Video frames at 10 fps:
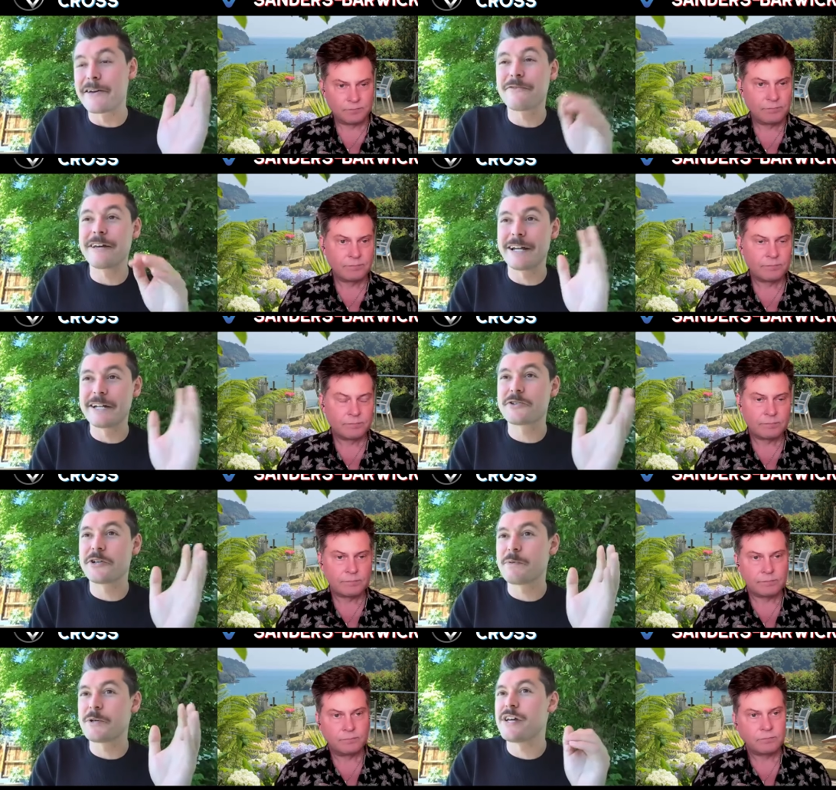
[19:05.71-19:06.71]
Speaker 1: It is going to be a
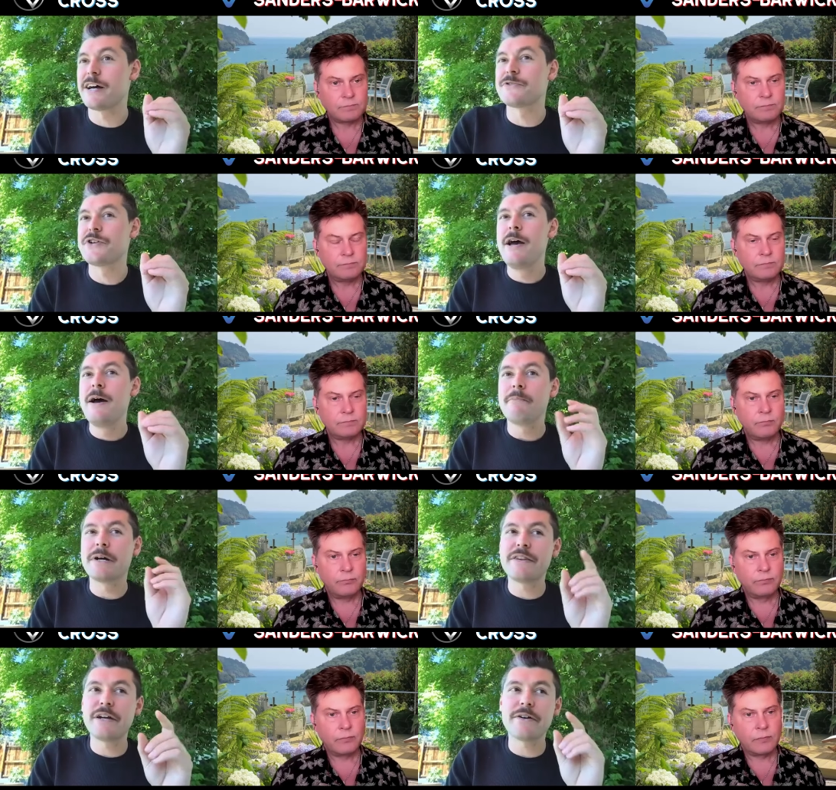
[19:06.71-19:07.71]
challenge, but
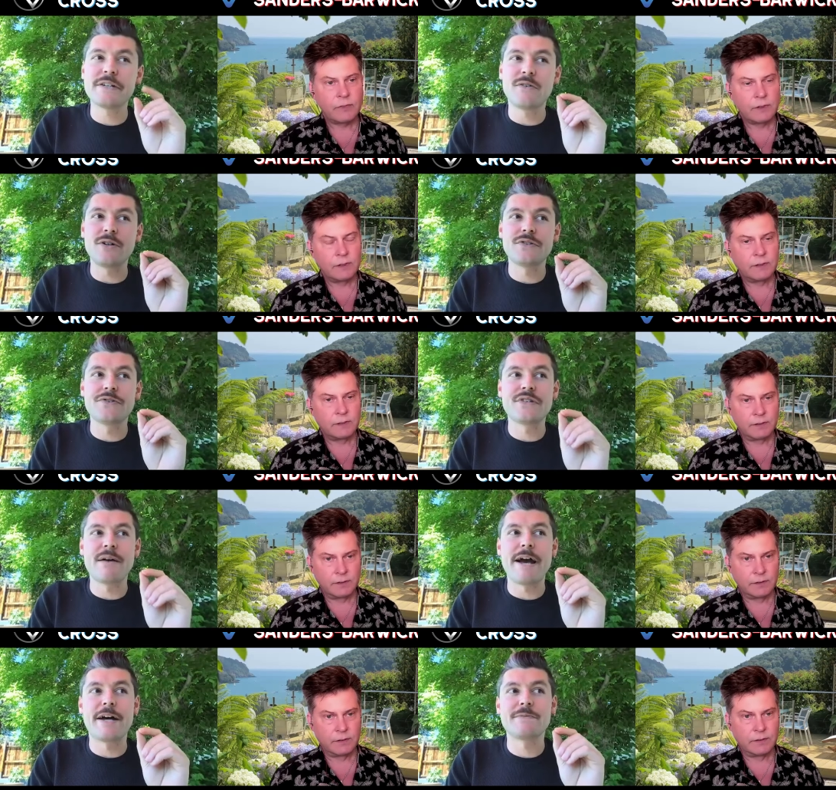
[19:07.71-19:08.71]
there is also some
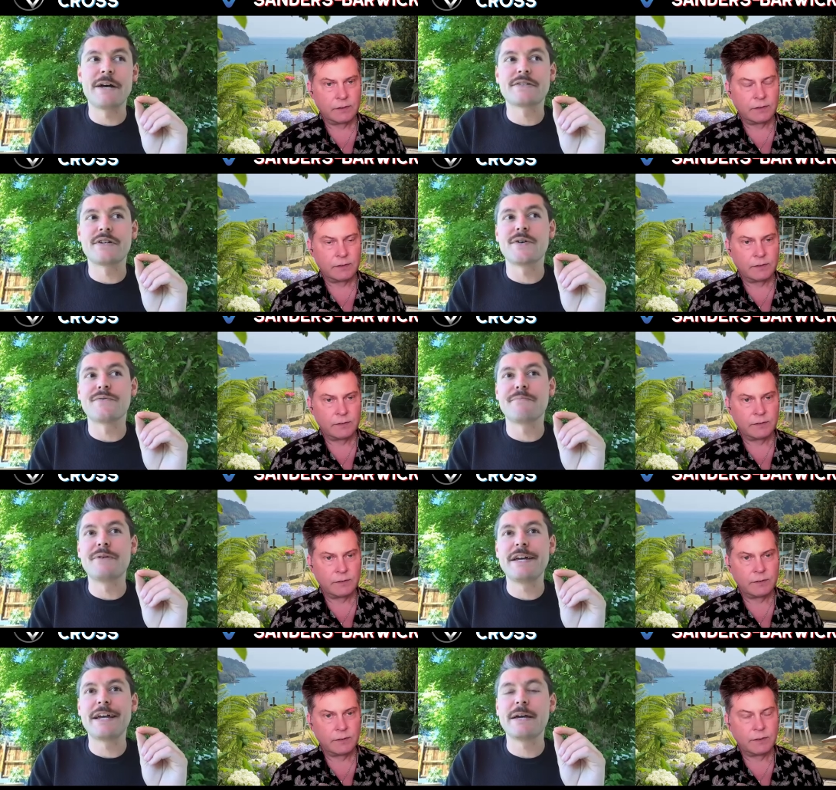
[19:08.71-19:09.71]
aspects of being
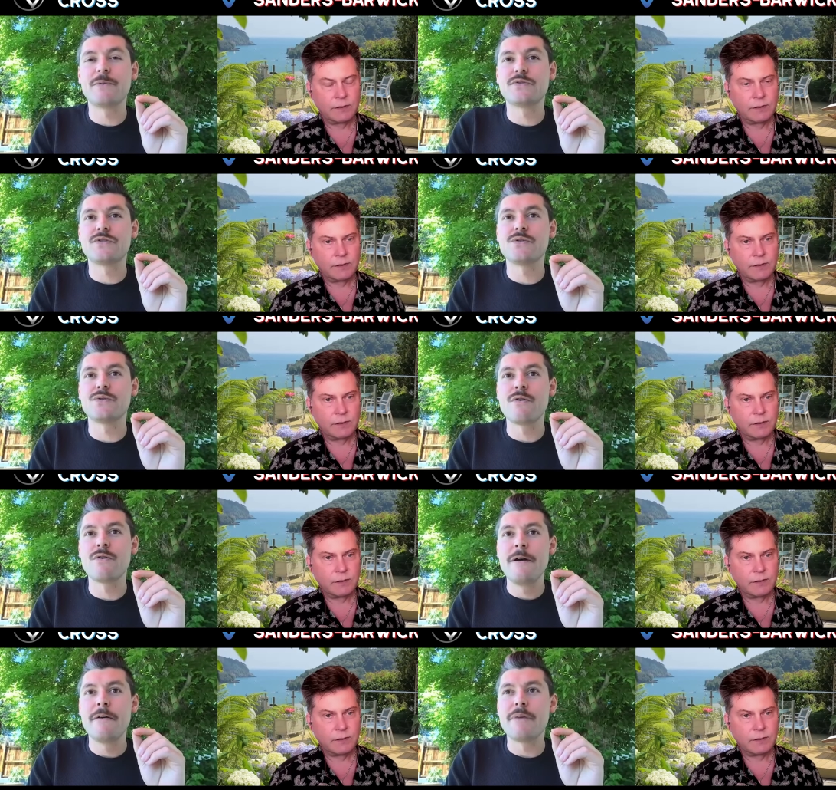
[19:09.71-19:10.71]
able to
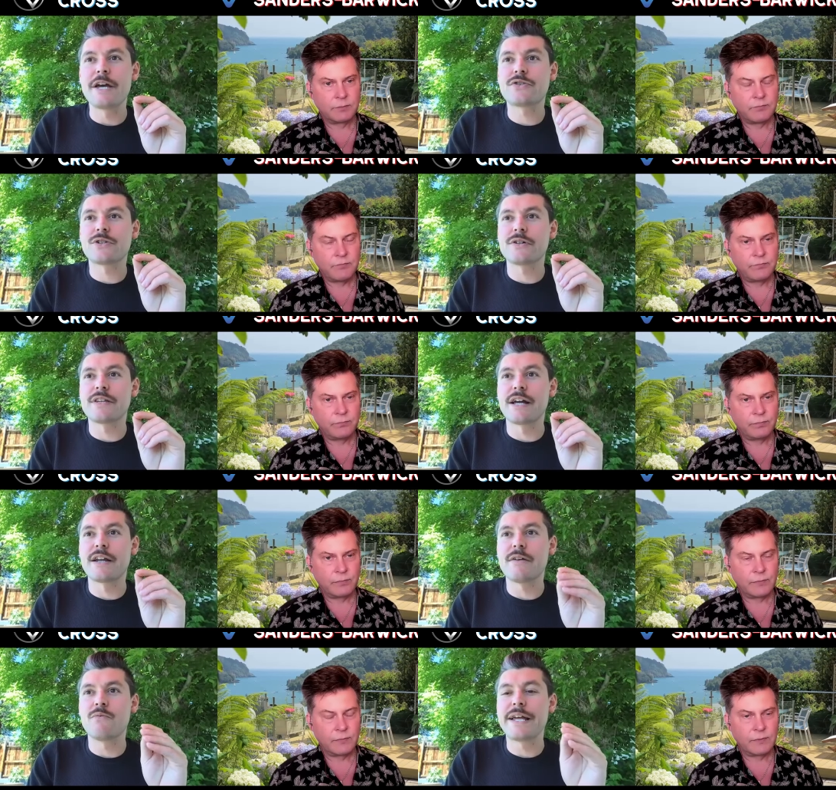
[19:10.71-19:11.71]
make sure that
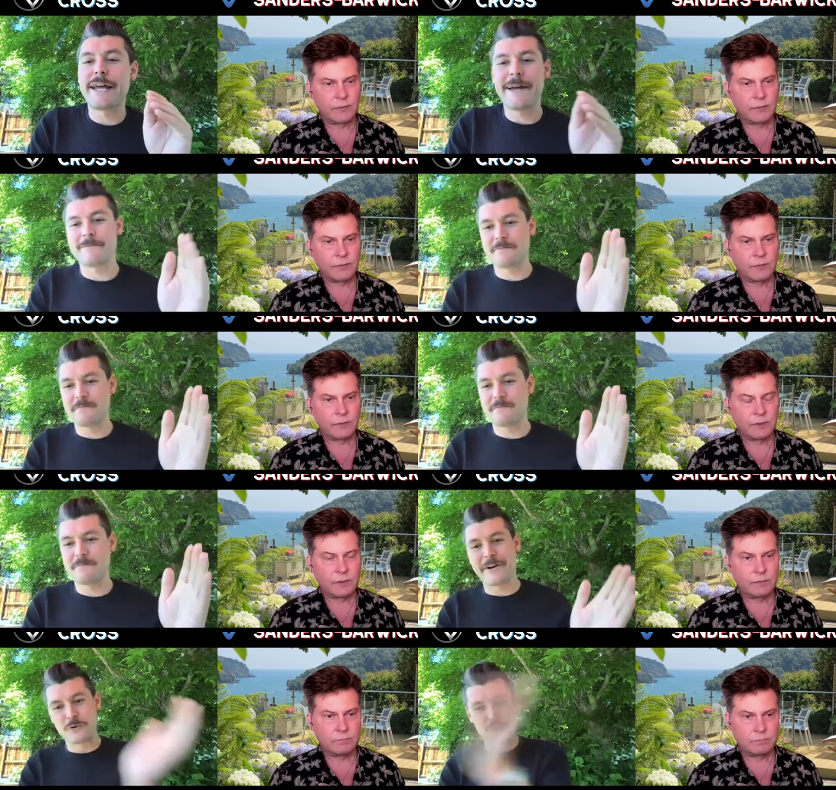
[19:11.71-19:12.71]
we can't we can't go
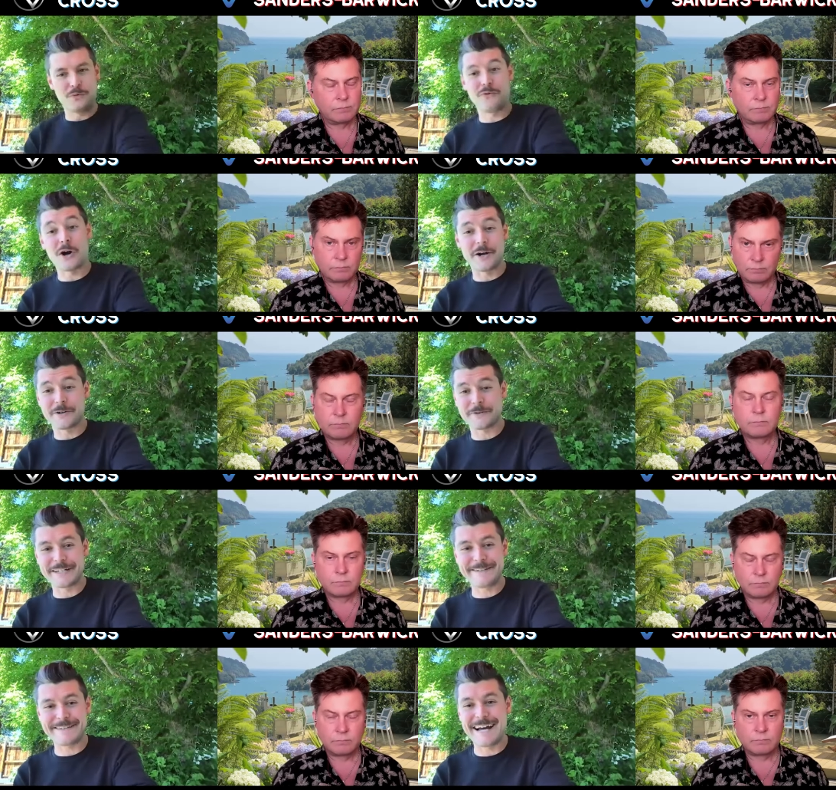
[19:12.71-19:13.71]
too far underneath
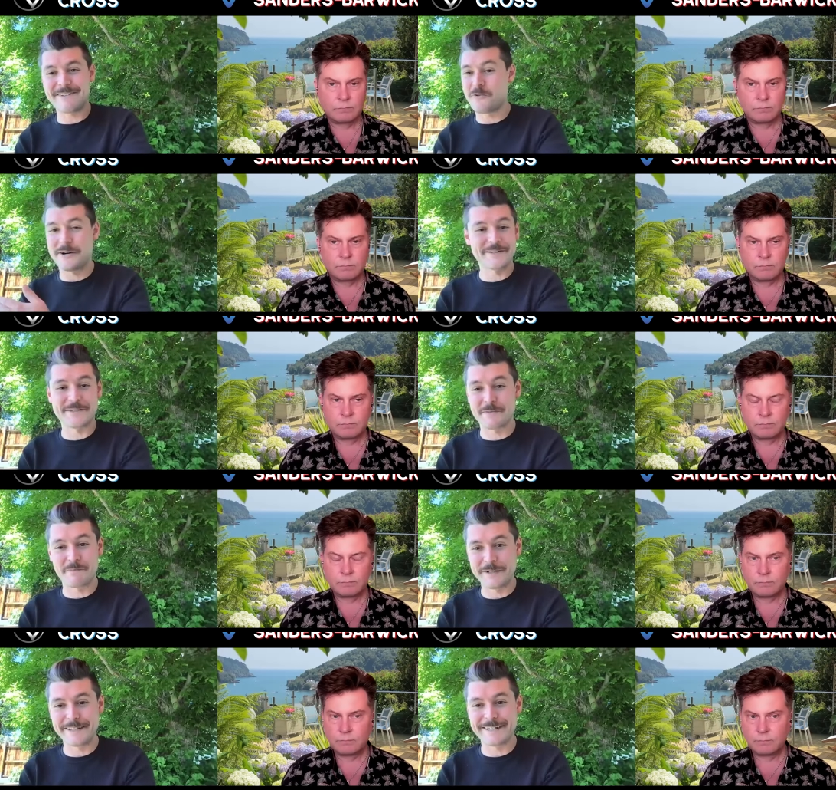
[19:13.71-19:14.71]
that, or else it's
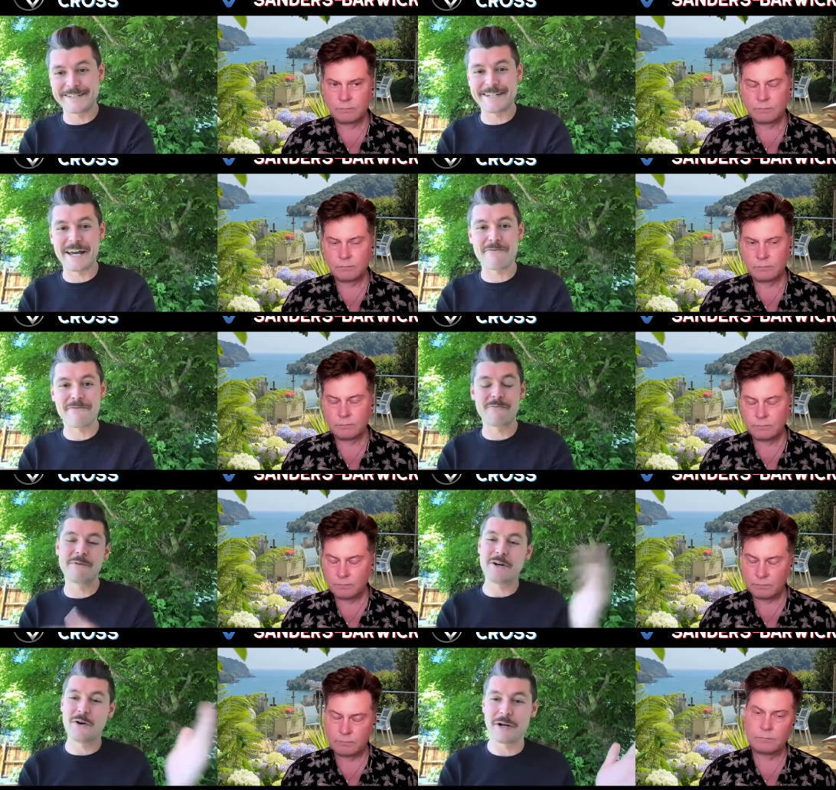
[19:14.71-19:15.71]
completely unsafe. We mm-hmm. don't
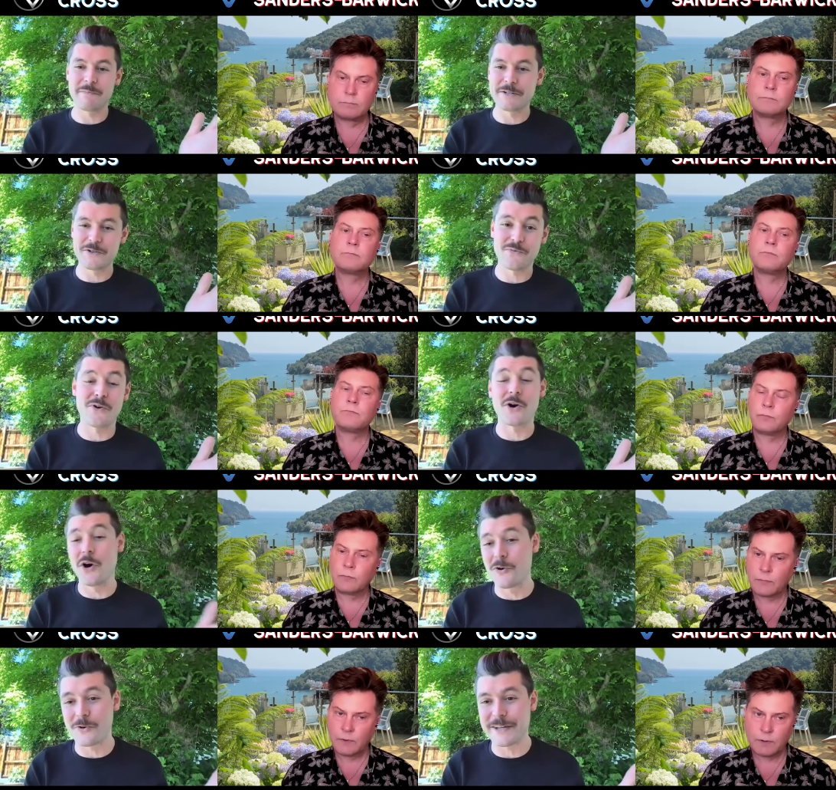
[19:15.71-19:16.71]
want to be too far
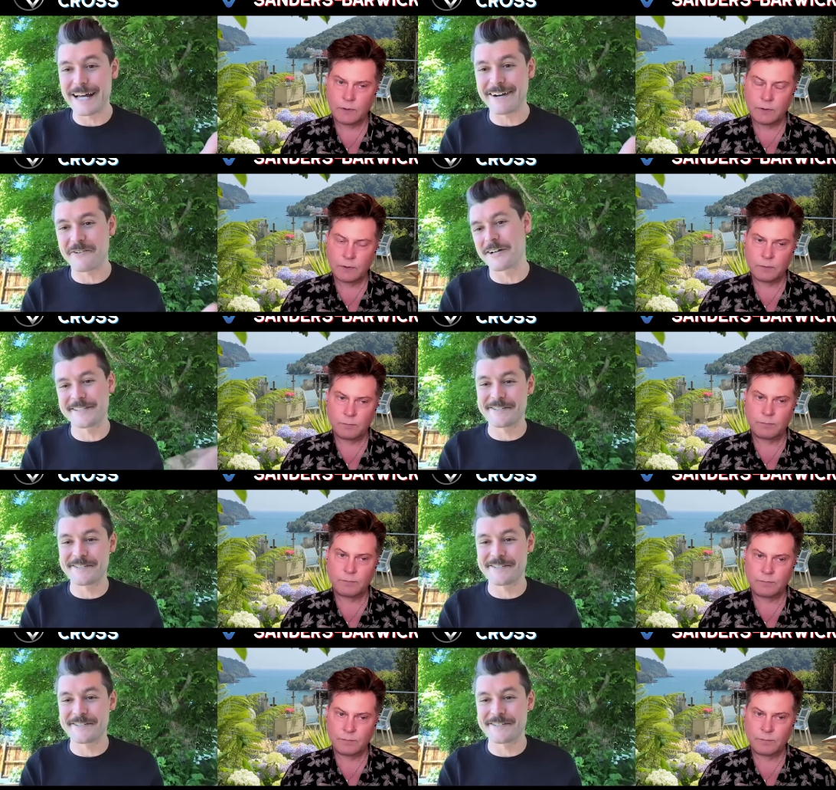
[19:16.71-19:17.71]
over that, or else it's just
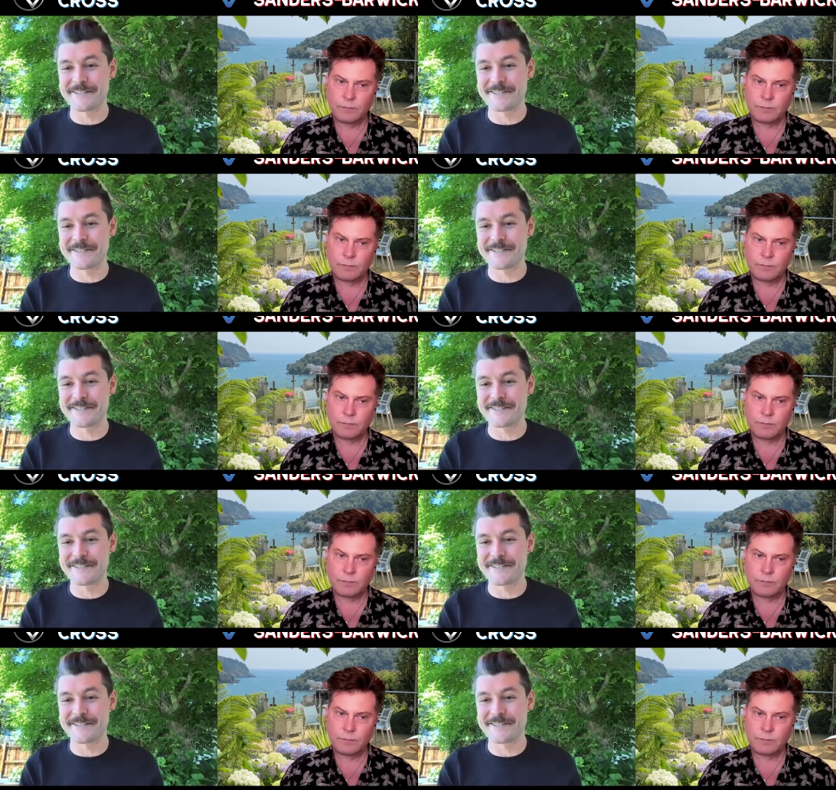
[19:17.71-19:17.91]
not